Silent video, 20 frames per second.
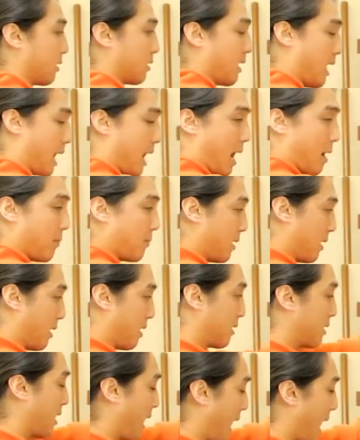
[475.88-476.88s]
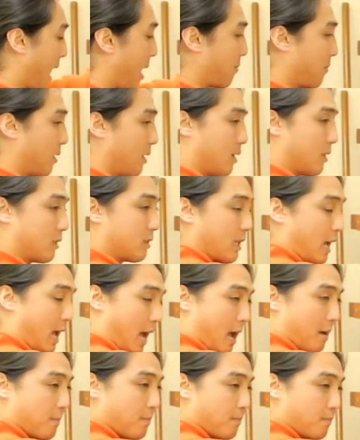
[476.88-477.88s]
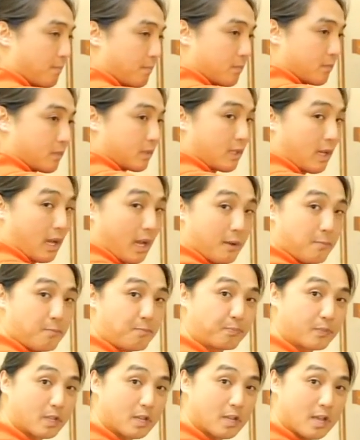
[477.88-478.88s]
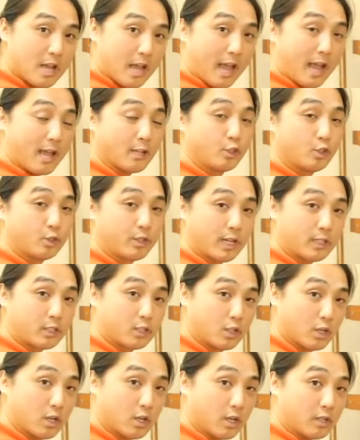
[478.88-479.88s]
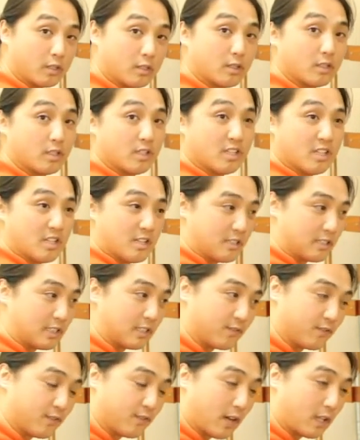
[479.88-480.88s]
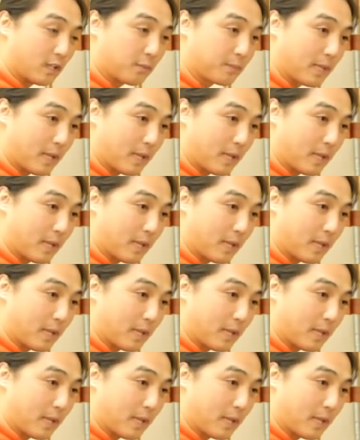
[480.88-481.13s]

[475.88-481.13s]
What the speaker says: tap, tap, tap. Okay? As you get good, develop